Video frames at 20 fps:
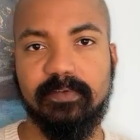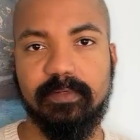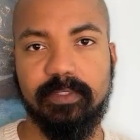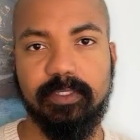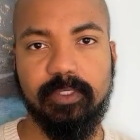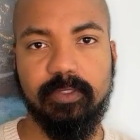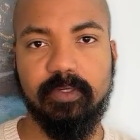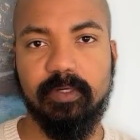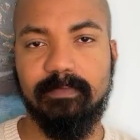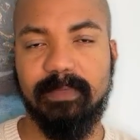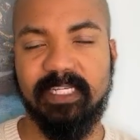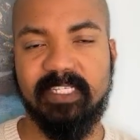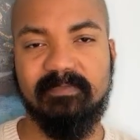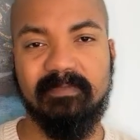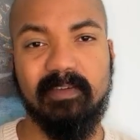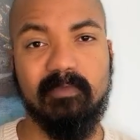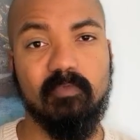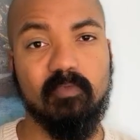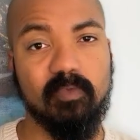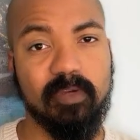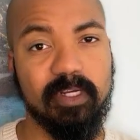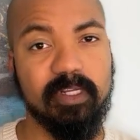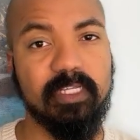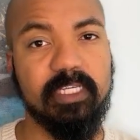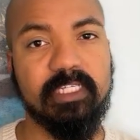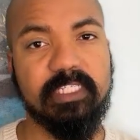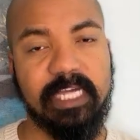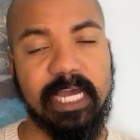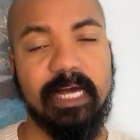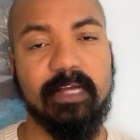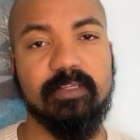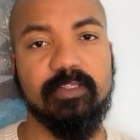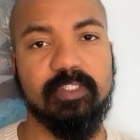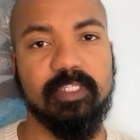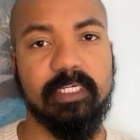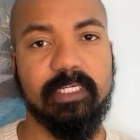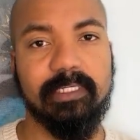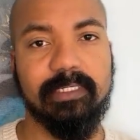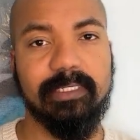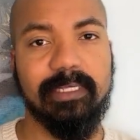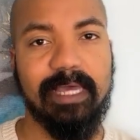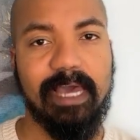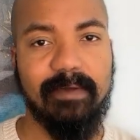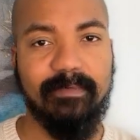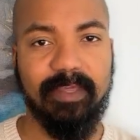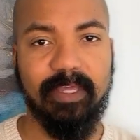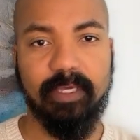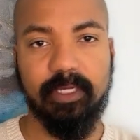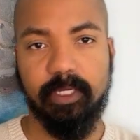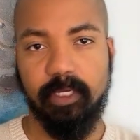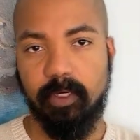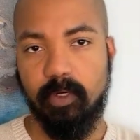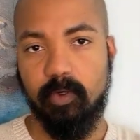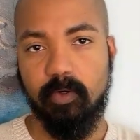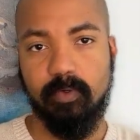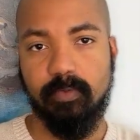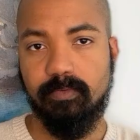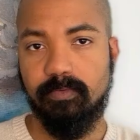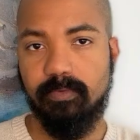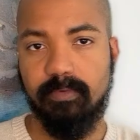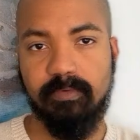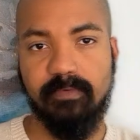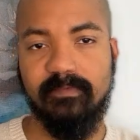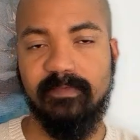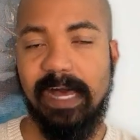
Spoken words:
for you, it must have been really challenging having to go